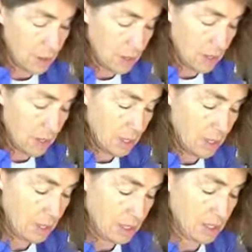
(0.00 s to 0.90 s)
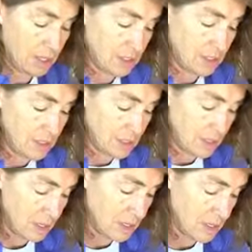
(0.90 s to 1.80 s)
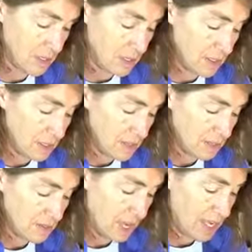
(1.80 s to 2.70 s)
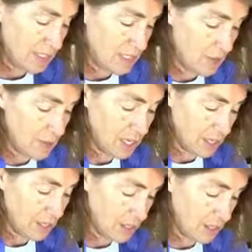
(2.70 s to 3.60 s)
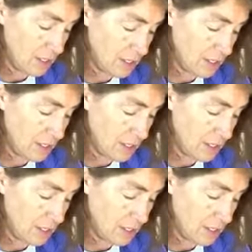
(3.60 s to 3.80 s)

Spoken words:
And then just slide down here.